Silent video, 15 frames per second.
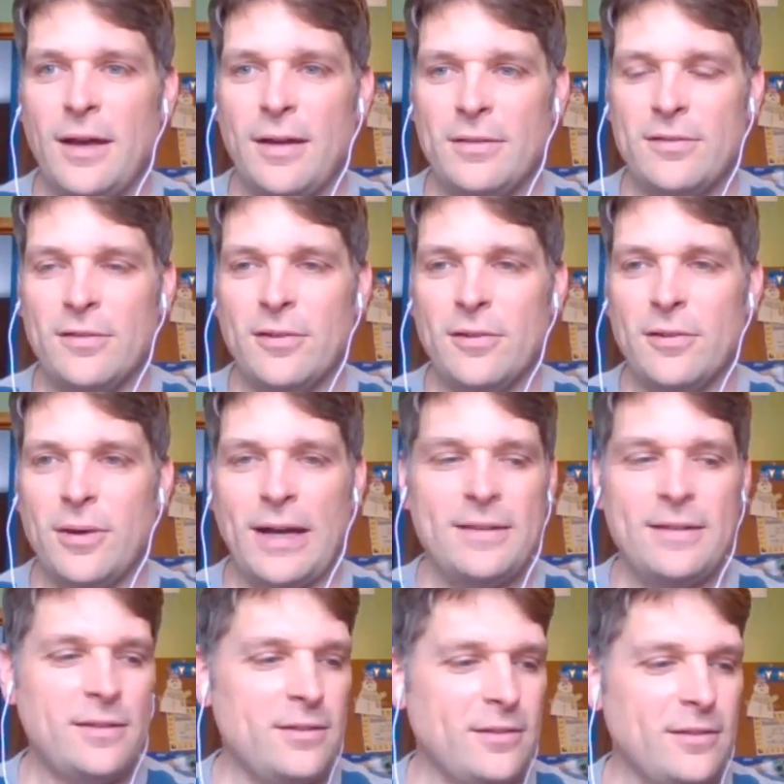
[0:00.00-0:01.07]
So I
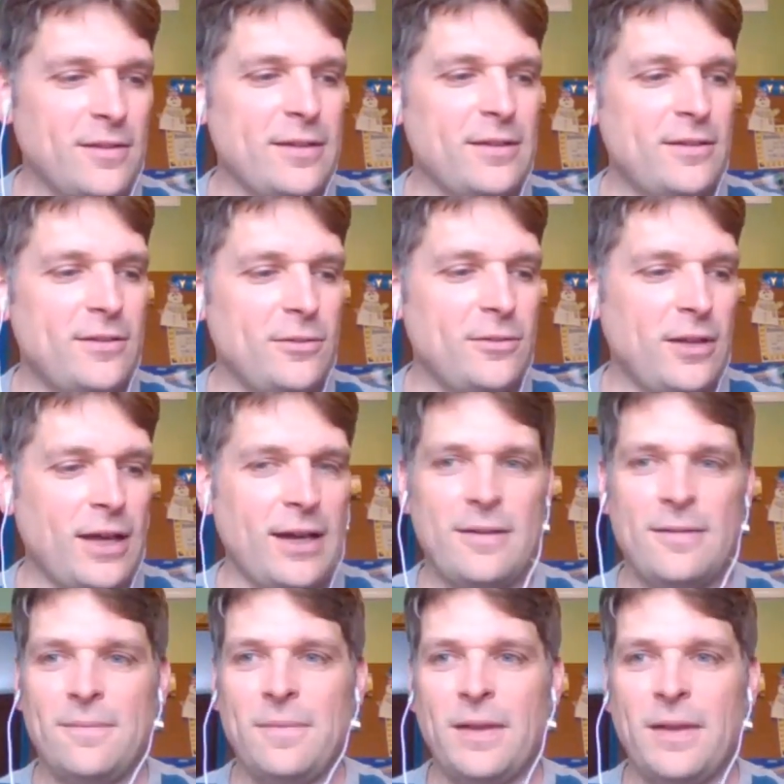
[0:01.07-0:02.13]
did decide to do
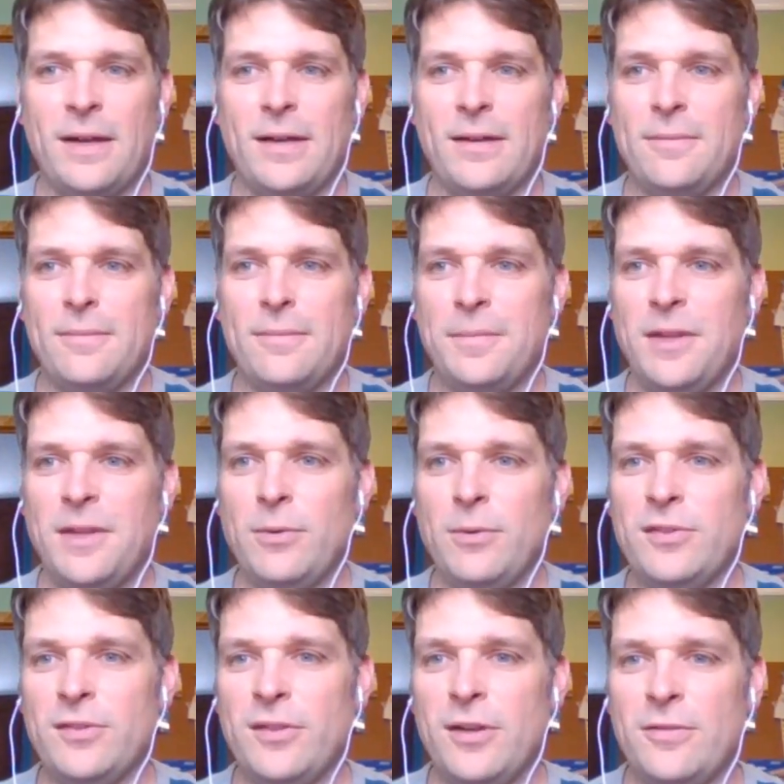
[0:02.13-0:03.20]
that. It was
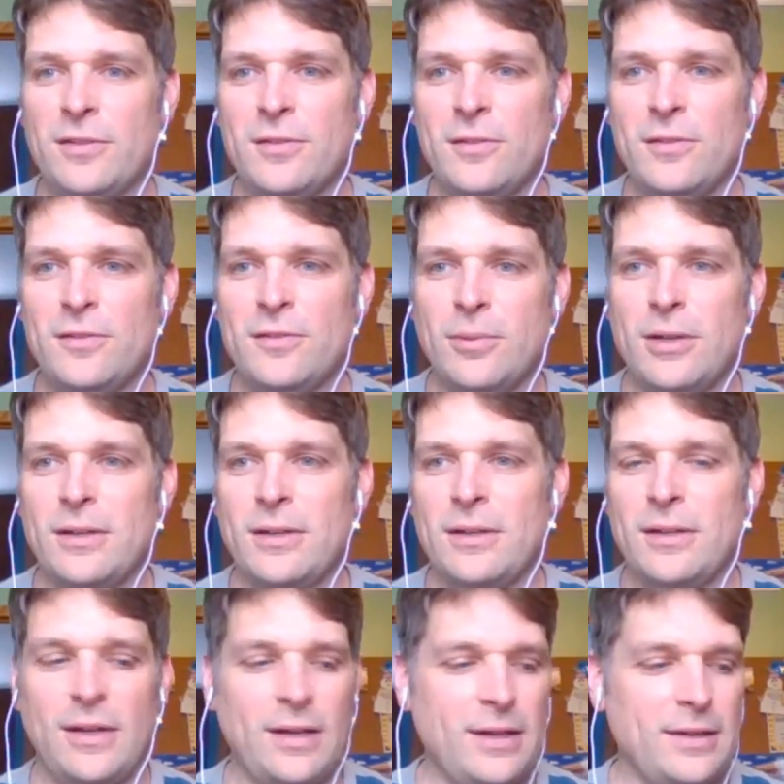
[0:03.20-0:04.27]
a tough decision, but
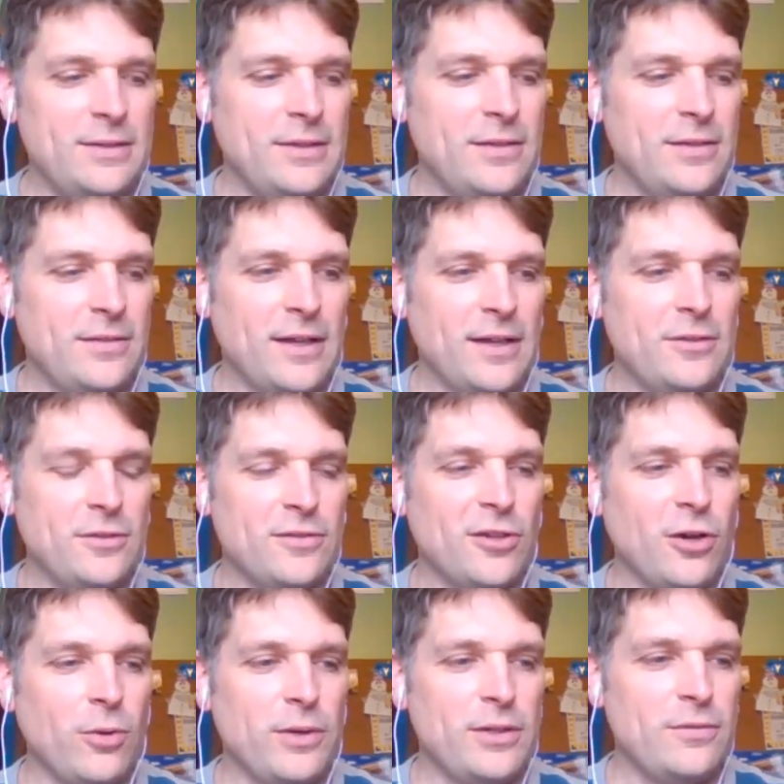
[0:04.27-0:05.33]
I did decide to just
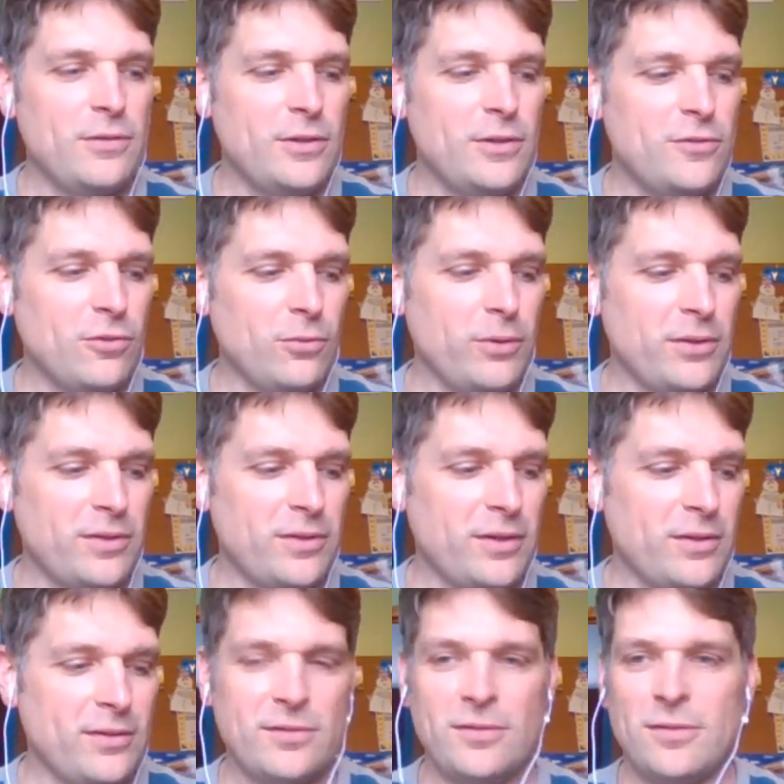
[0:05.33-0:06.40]
go individual with
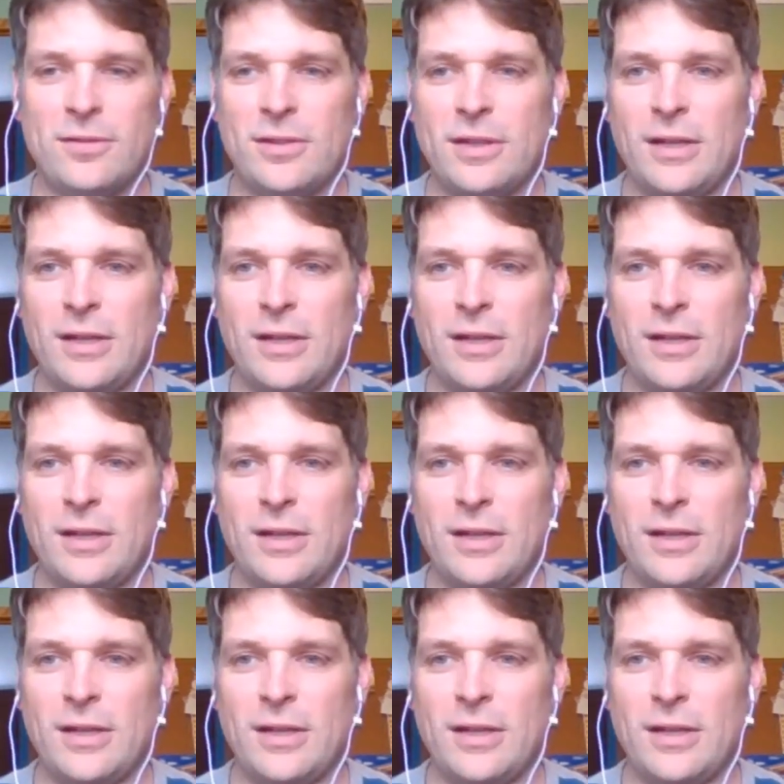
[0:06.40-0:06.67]
this.